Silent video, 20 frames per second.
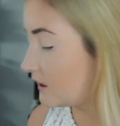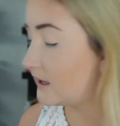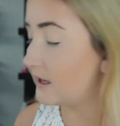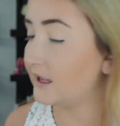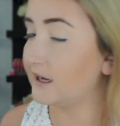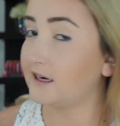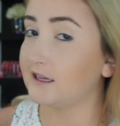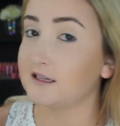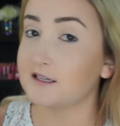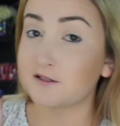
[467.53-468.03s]

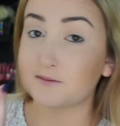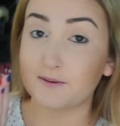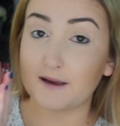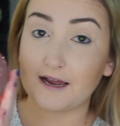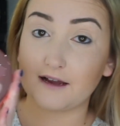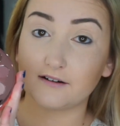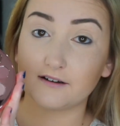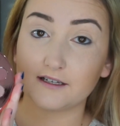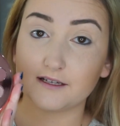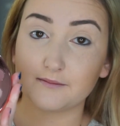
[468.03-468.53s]
getting this
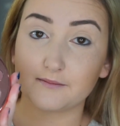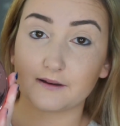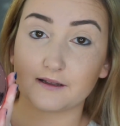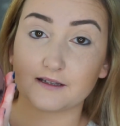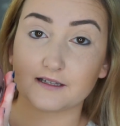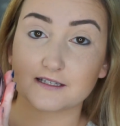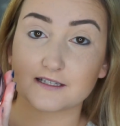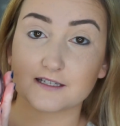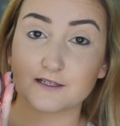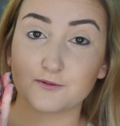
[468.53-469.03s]
palette,
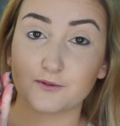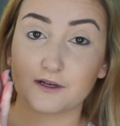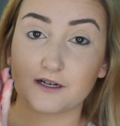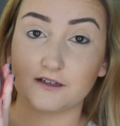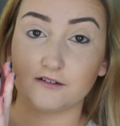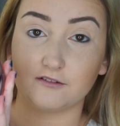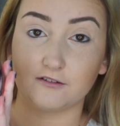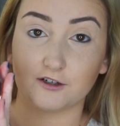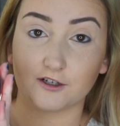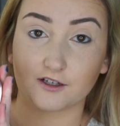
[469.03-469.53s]
but this is what
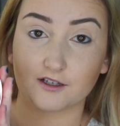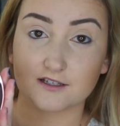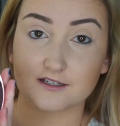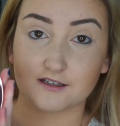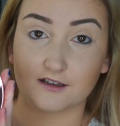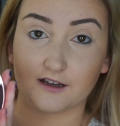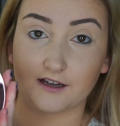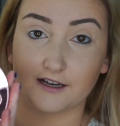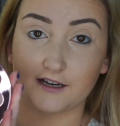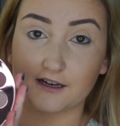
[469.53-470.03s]
it
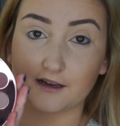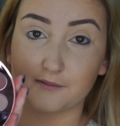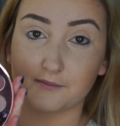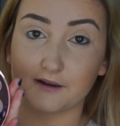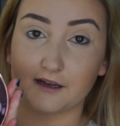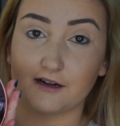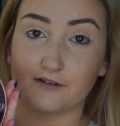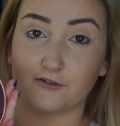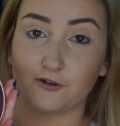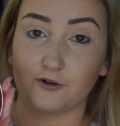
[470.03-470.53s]
looks like. I'm
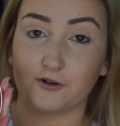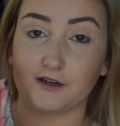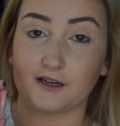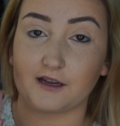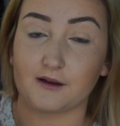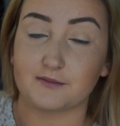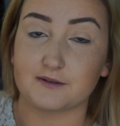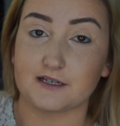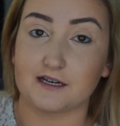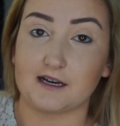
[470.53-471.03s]
kind of holding
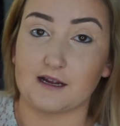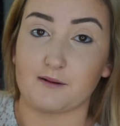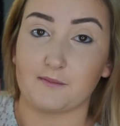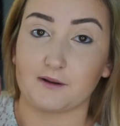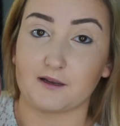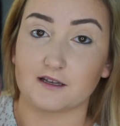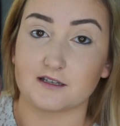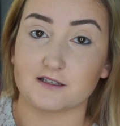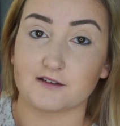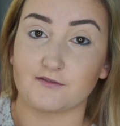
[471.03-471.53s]
it upside down
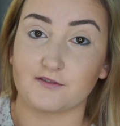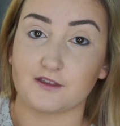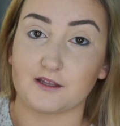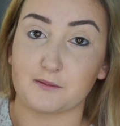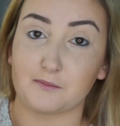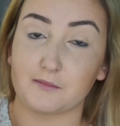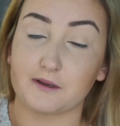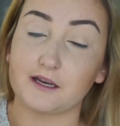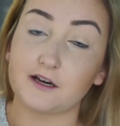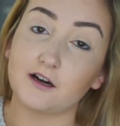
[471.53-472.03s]
because of
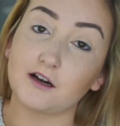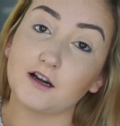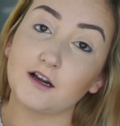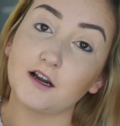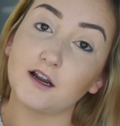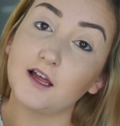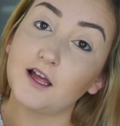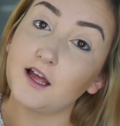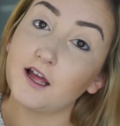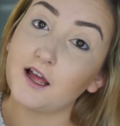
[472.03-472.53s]
the
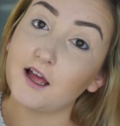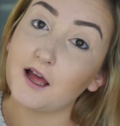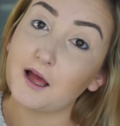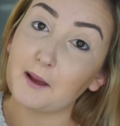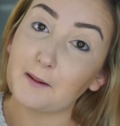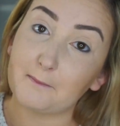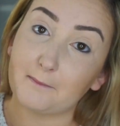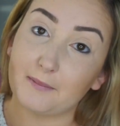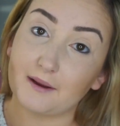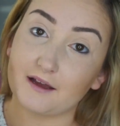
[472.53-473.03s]
mirror.
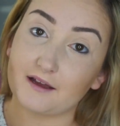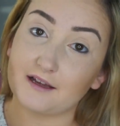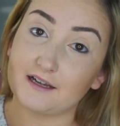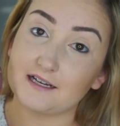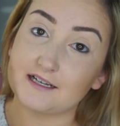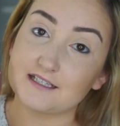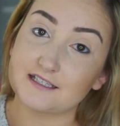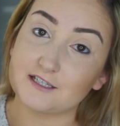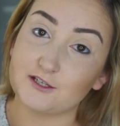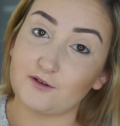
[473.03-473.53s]

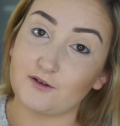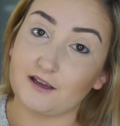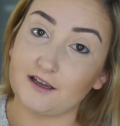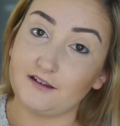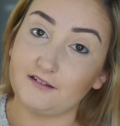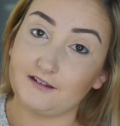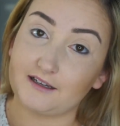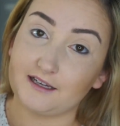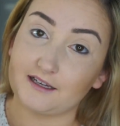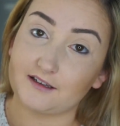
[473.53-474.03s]
But you
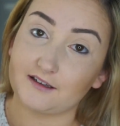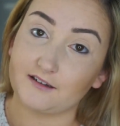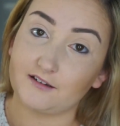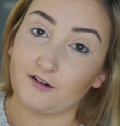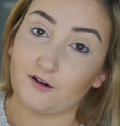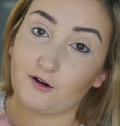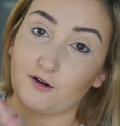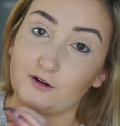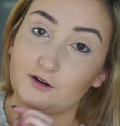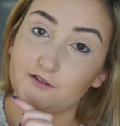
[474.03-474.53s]
get like
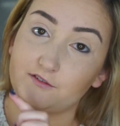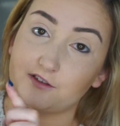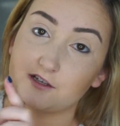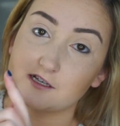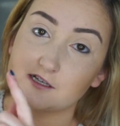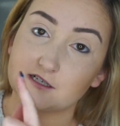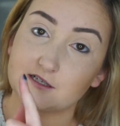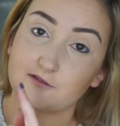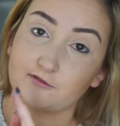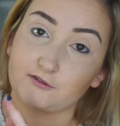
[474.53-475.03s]
all of
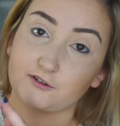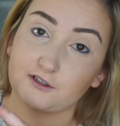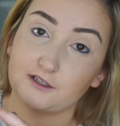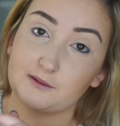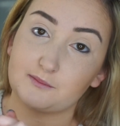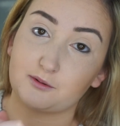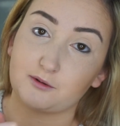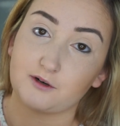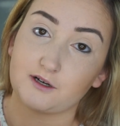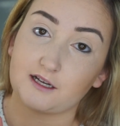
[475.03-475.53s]
these
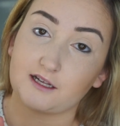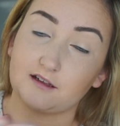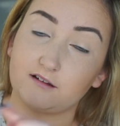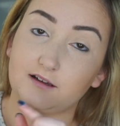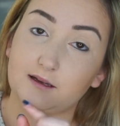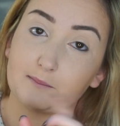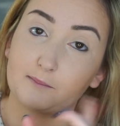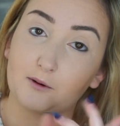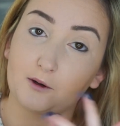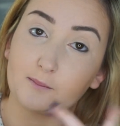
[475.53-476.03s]
really pretty
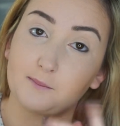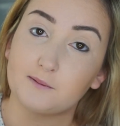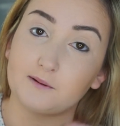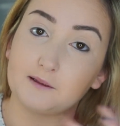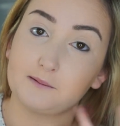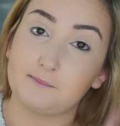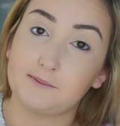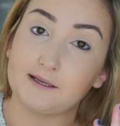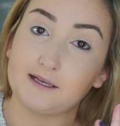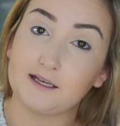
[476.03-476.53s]
like
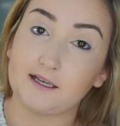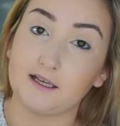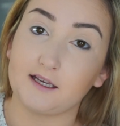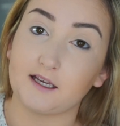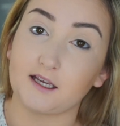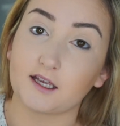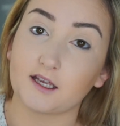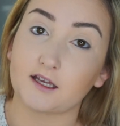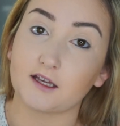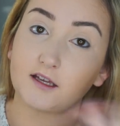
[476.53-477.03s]
purpley
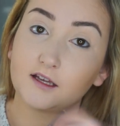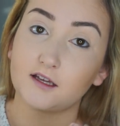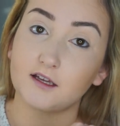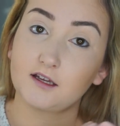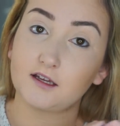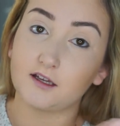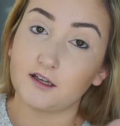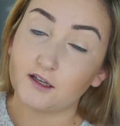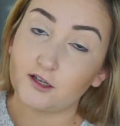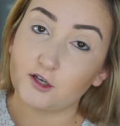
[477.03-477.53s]
pink,
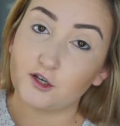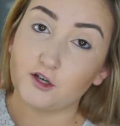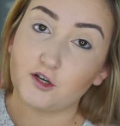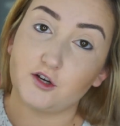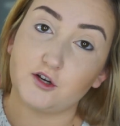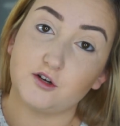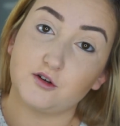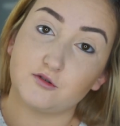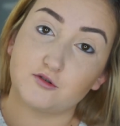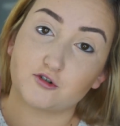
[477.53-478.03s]

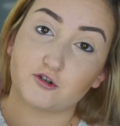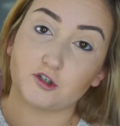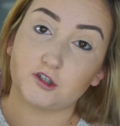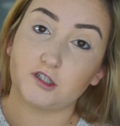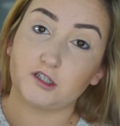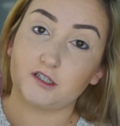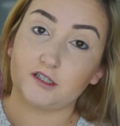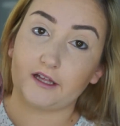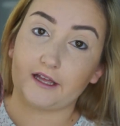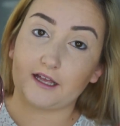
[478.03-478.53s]

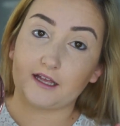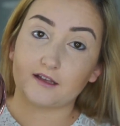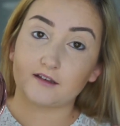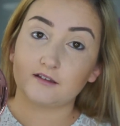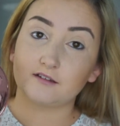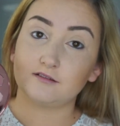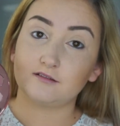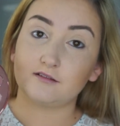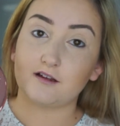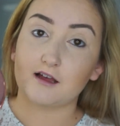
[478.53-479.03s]
neutral,
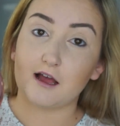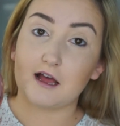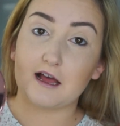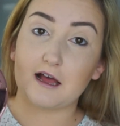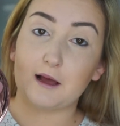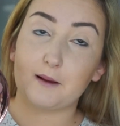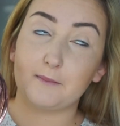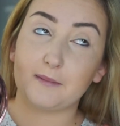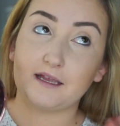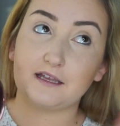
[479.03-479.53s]
like
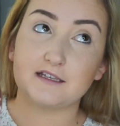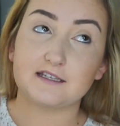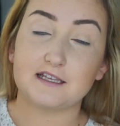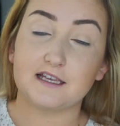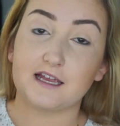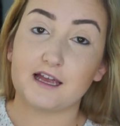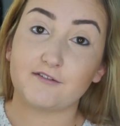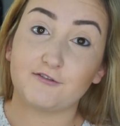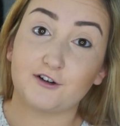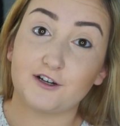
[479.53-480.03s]

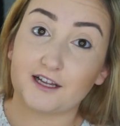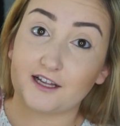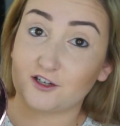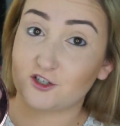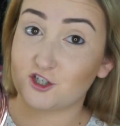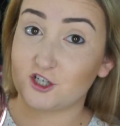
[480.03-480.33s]
amazing everyday